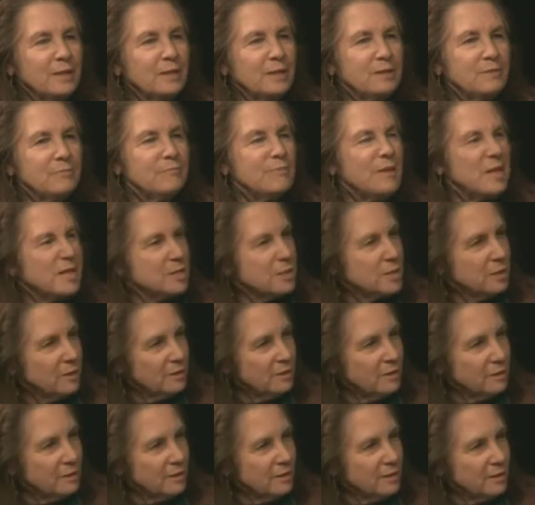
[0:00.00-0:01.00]

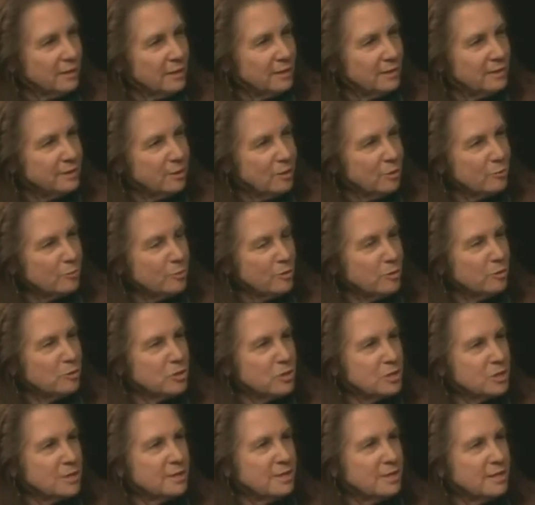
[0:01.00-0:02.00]
mental in their
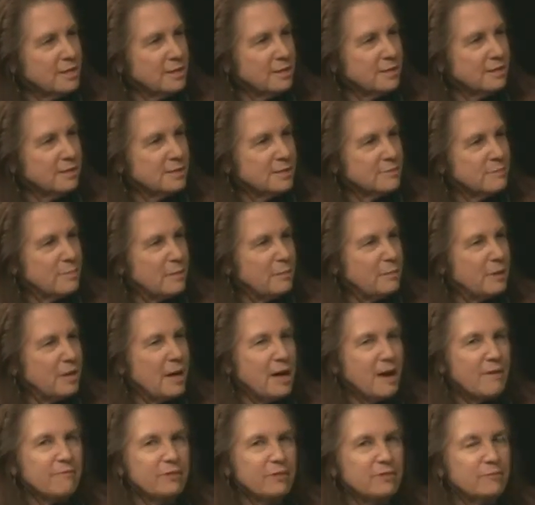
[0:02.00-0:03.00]
approach to things, maybe
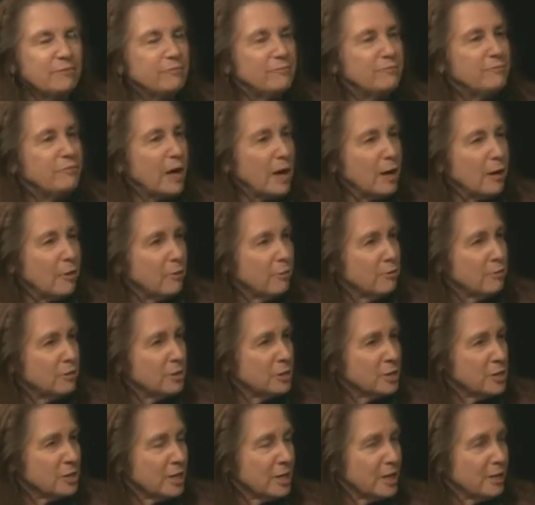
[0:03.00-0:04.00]
haven't found the
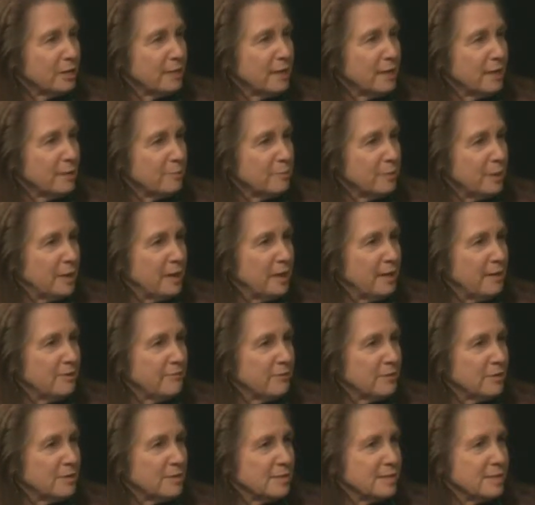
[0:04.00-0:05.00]
childlike,
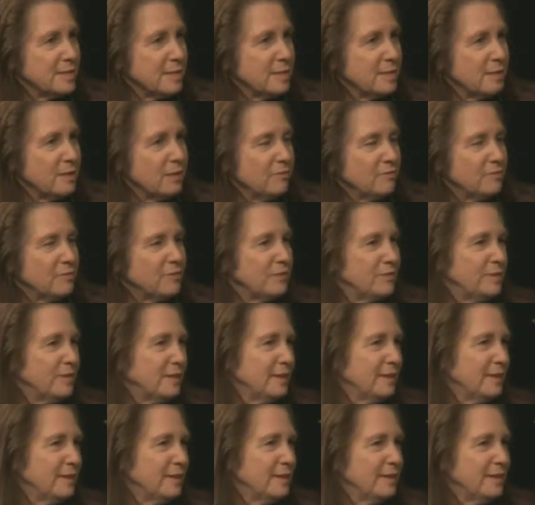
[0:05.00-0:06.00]
playful self,
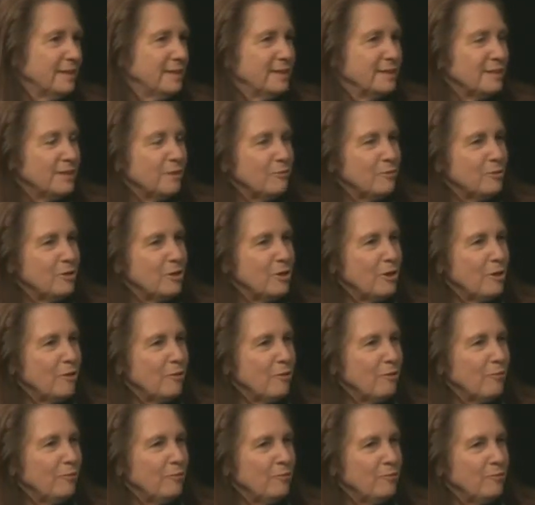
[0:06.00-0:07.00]
don't
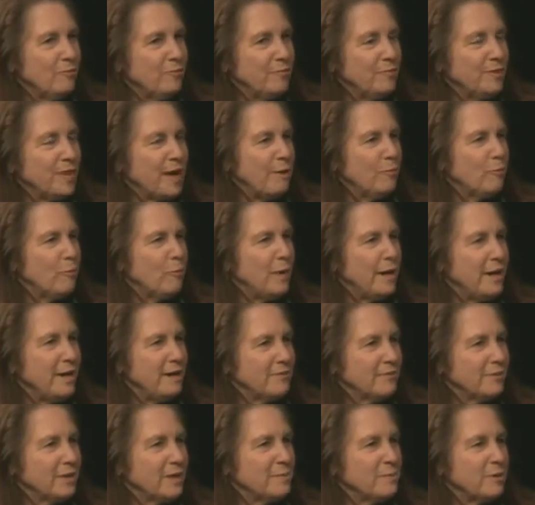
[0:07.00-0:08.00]
know that way
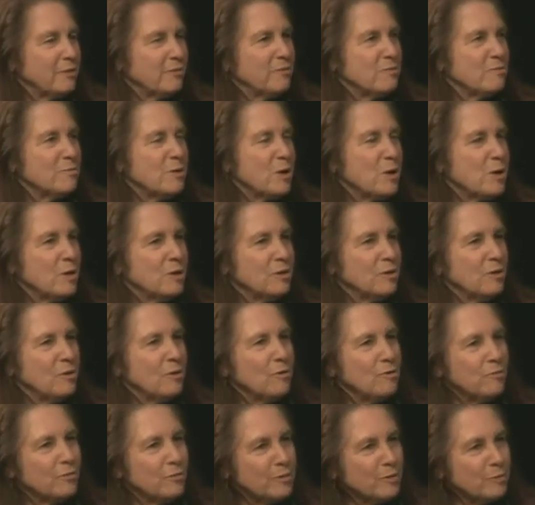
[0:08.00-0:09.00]
of coming from heart.
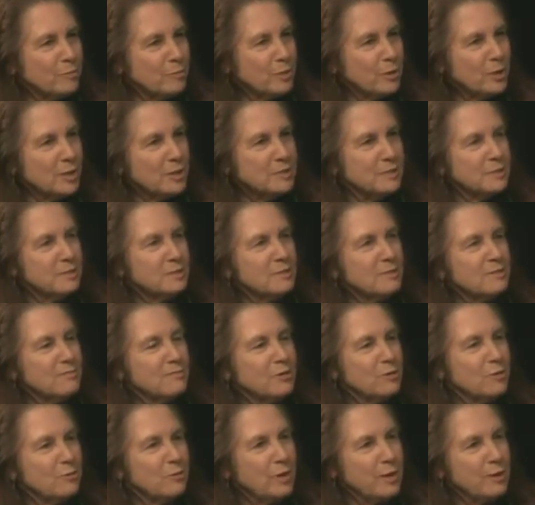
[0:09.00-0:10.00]
Over the process of
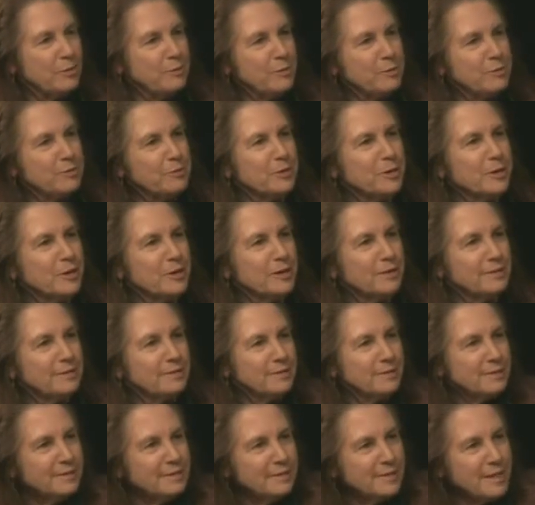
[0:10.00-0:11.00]
the way we work,
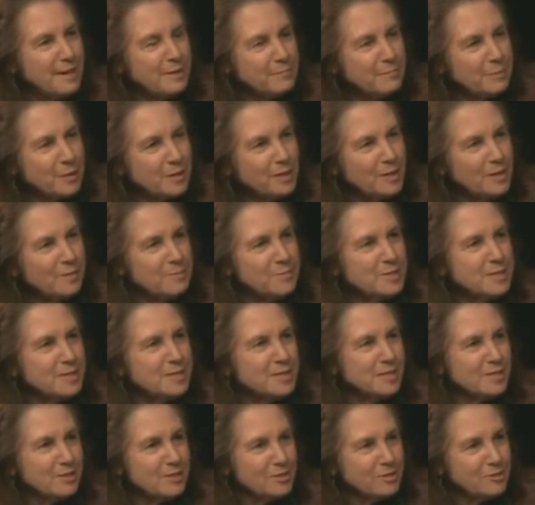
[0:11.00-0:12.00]
that becomes a
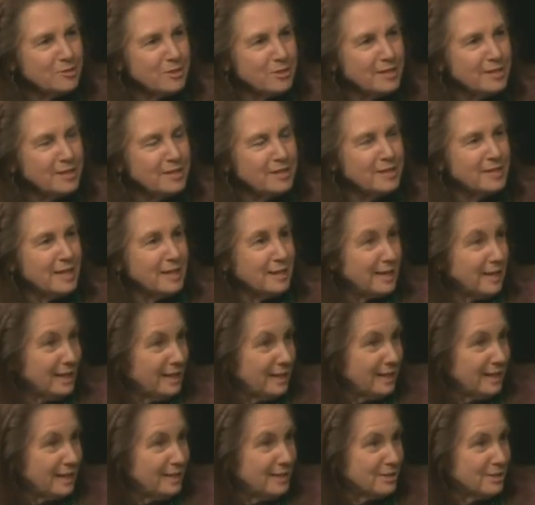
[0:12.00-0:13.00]
territory that they can
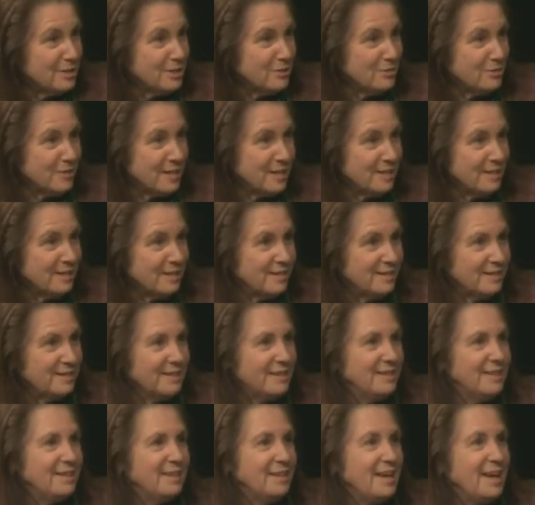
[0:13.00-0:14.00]
get into then
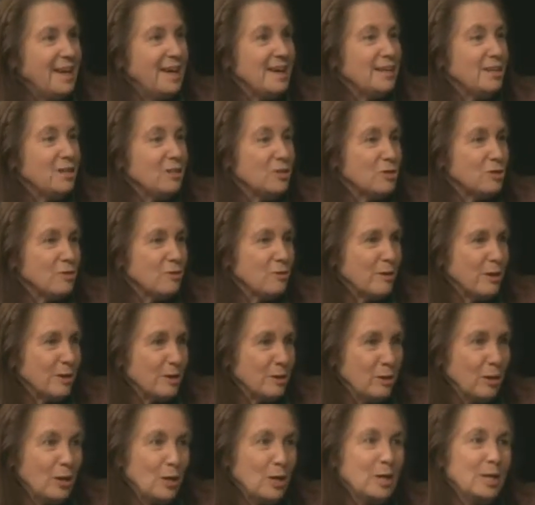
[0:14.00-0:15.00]
and enjoy a
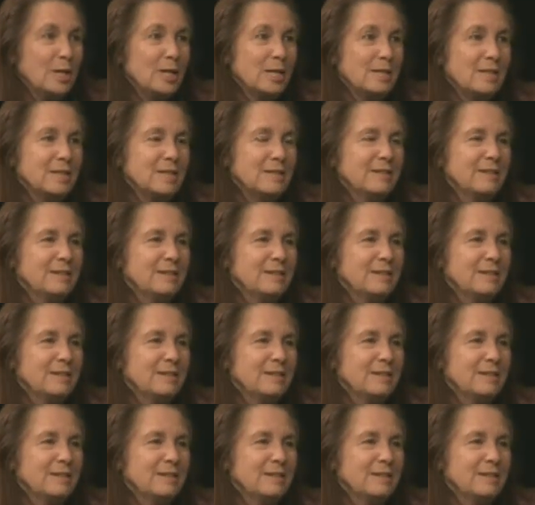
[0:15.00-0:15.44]
lot.